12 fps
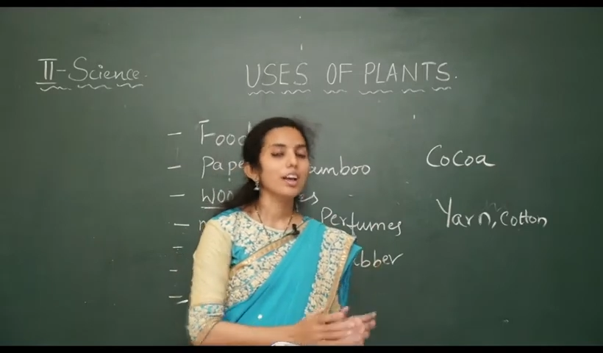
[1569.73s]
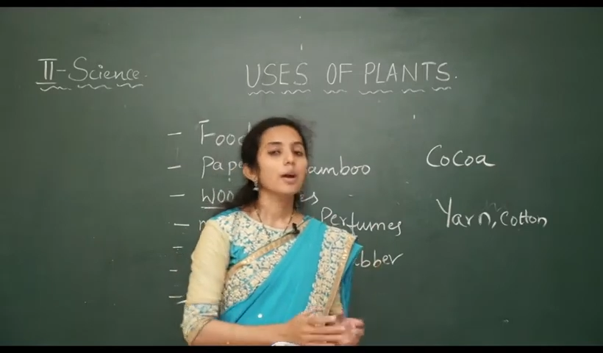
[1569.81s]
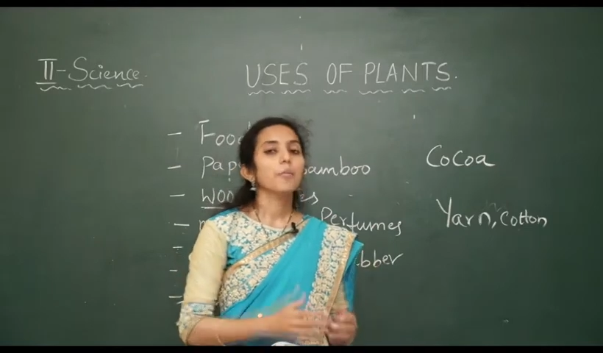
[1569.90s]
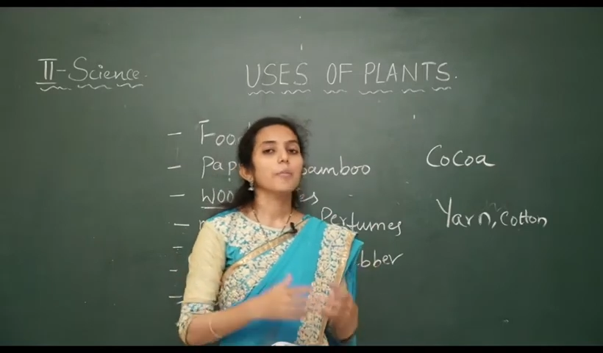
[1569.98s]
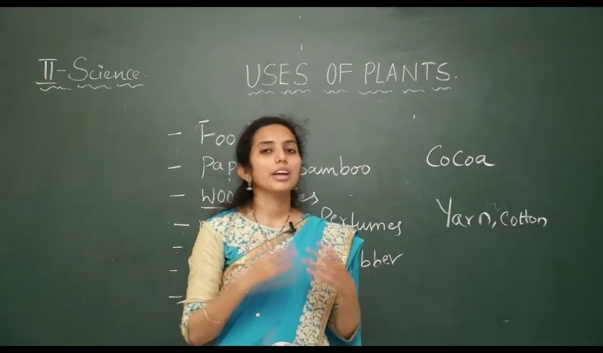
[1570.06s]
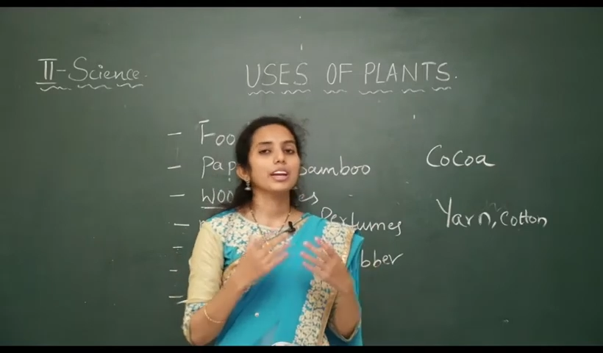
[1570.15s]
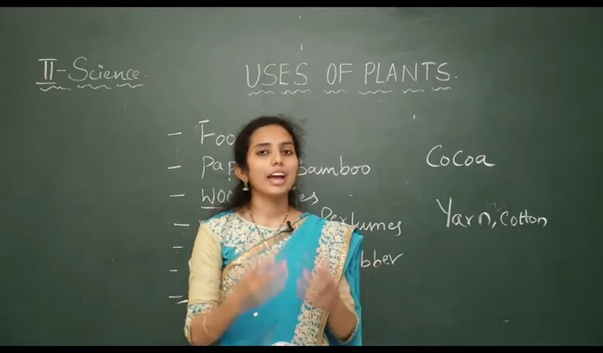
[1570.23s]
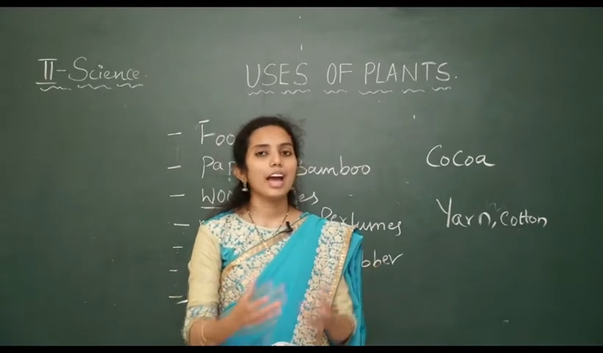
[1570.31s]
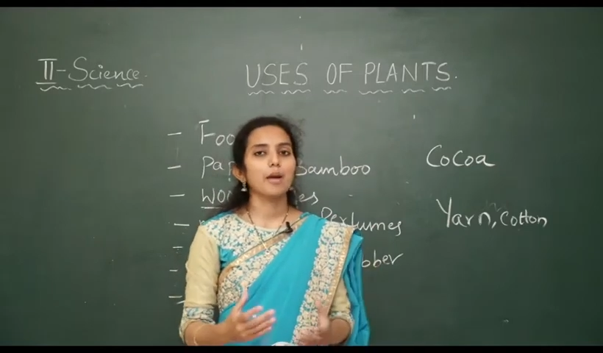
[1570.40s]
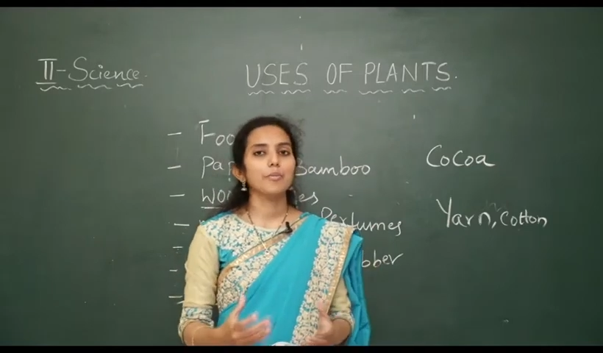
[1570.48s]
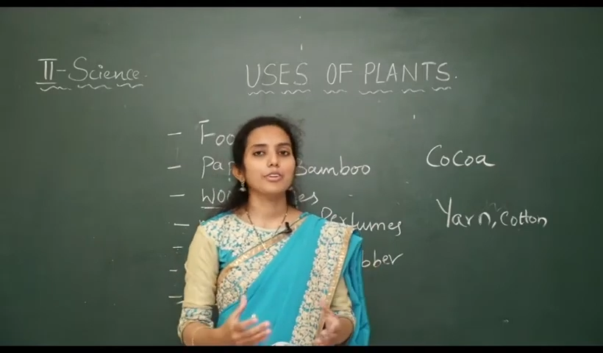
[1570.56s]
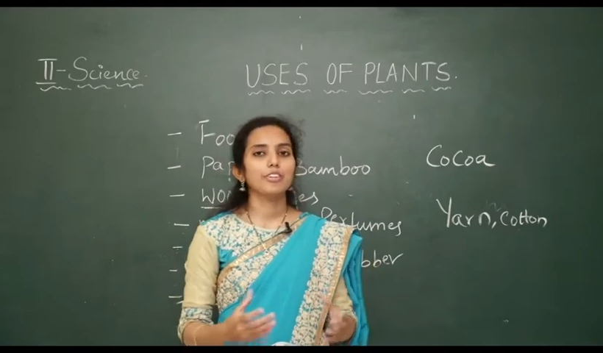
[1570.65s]
make a
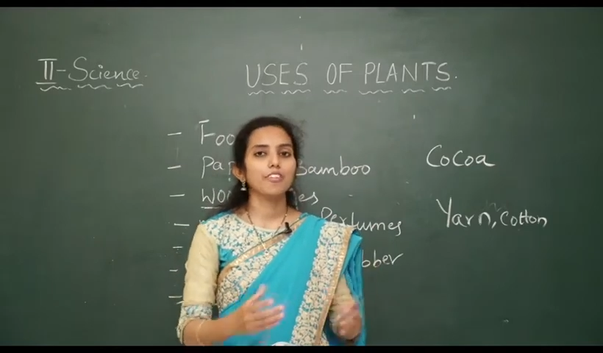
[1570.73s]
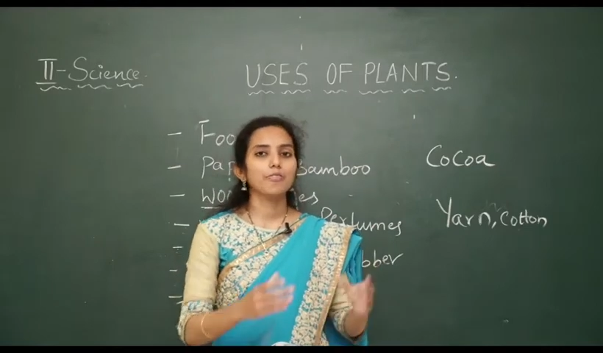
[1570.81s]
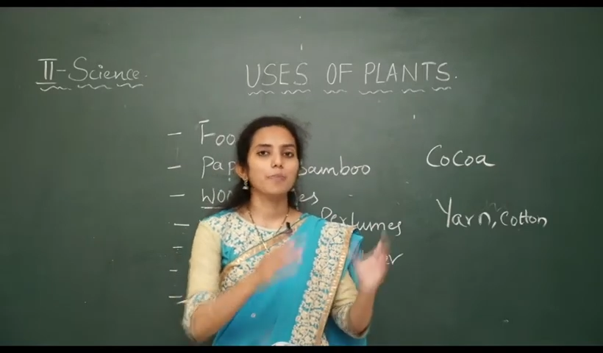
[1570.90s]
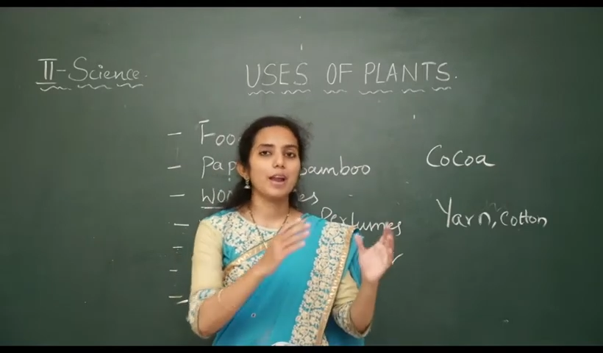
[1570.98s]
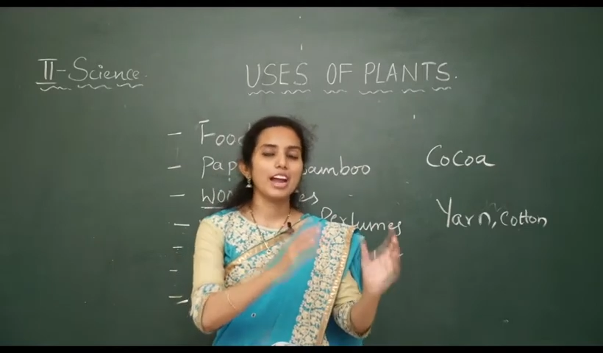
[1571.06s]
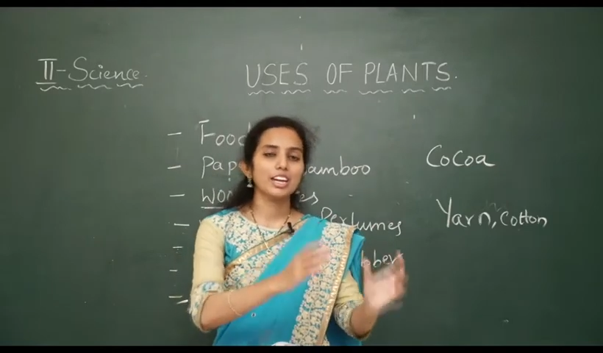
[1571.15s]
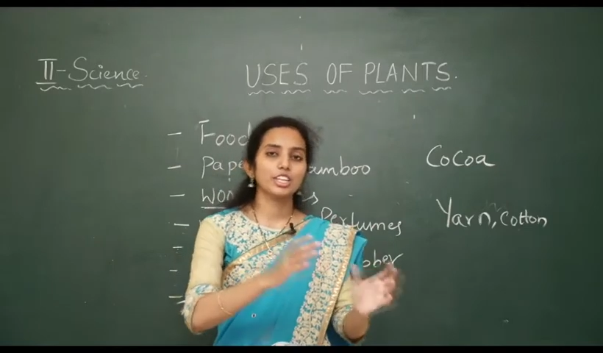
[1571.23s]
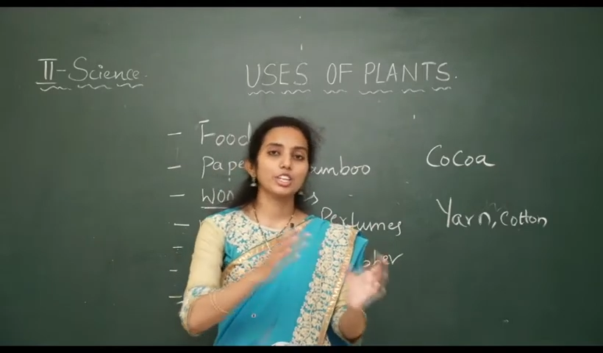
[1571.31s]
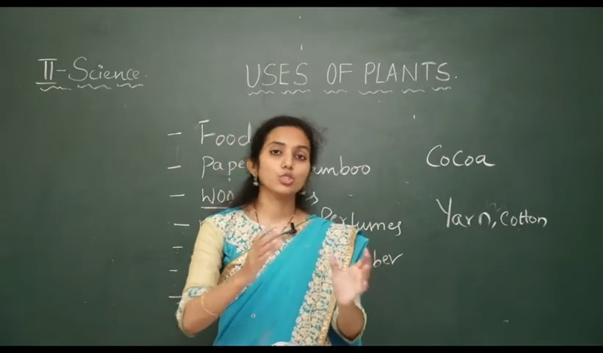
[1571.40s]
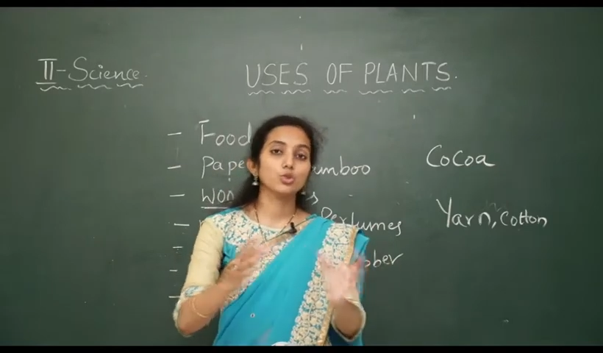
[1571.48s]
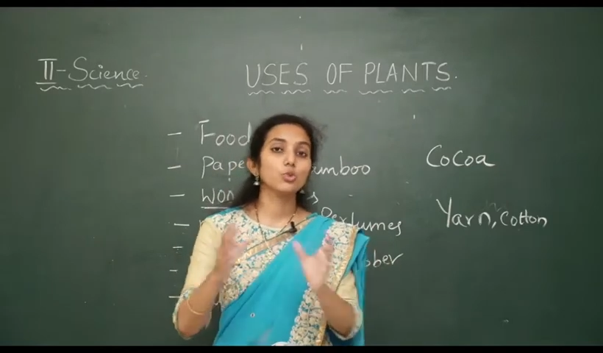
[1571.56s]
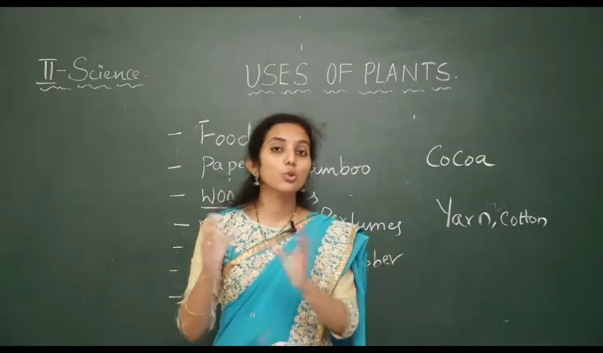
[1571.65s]
habit of
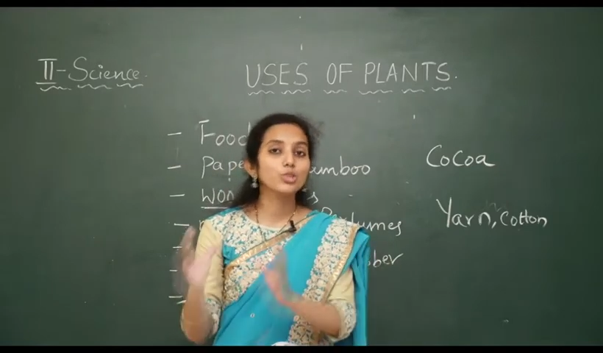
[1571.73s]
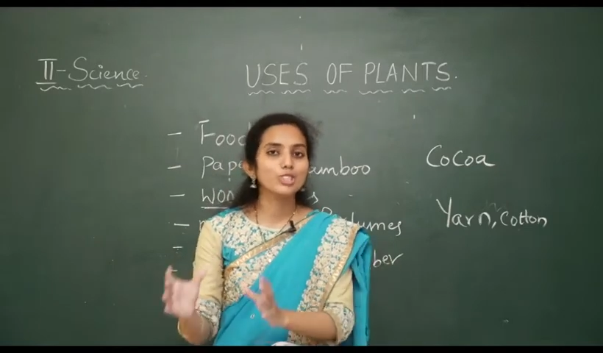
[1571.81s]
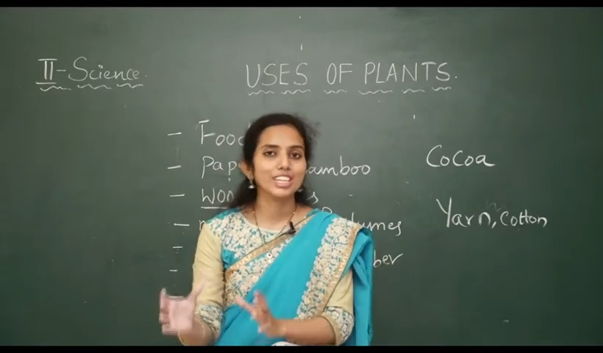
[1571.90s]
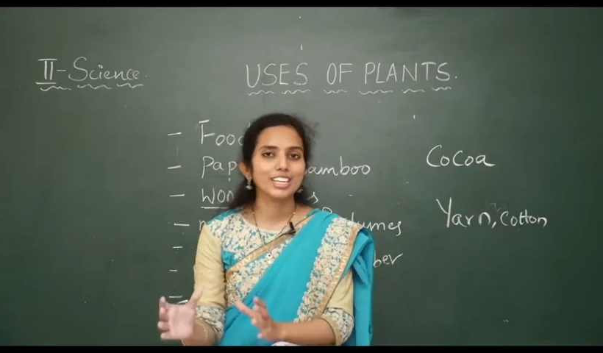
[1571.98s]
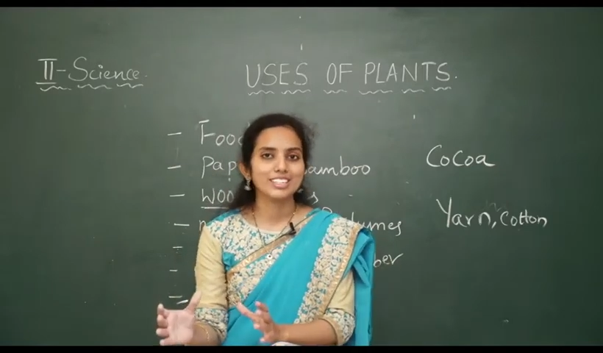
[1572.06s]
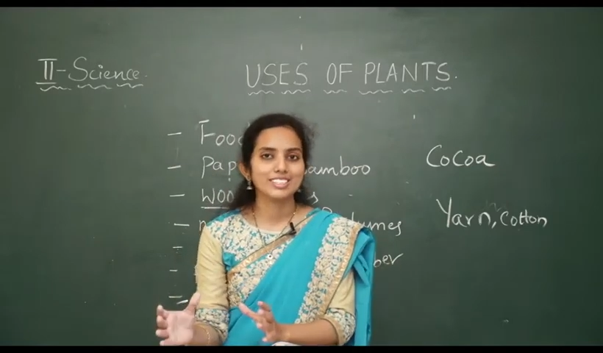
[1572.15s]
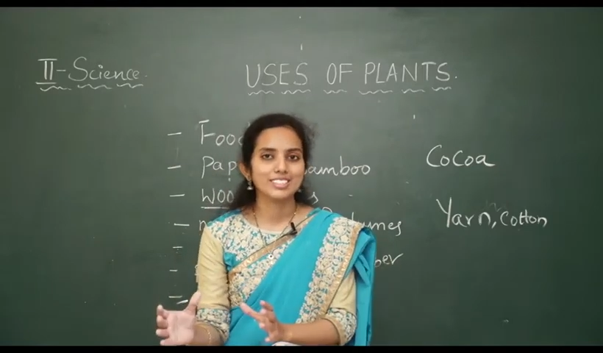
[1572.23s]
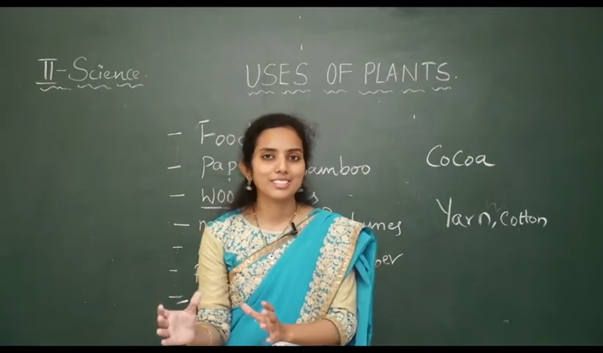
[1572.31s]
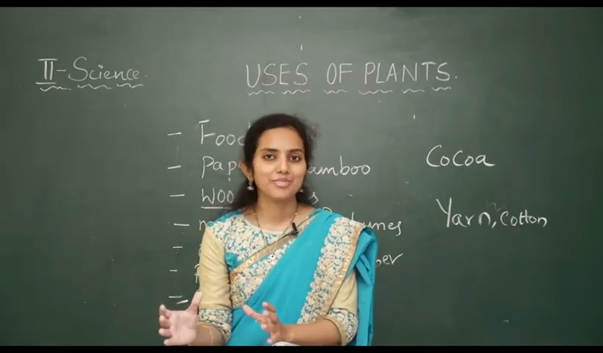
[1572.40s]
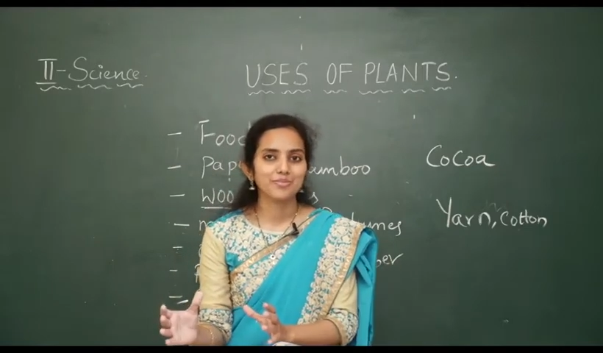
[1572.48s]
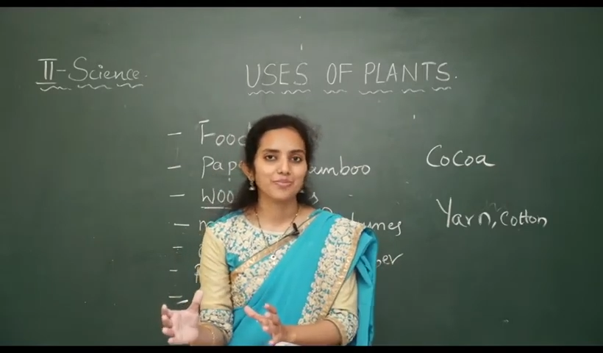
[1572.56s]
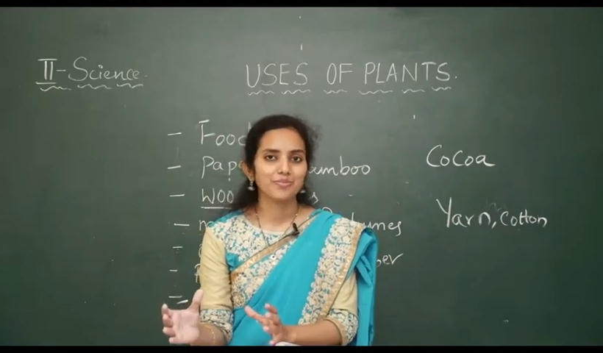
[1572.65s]
planting 2 trees,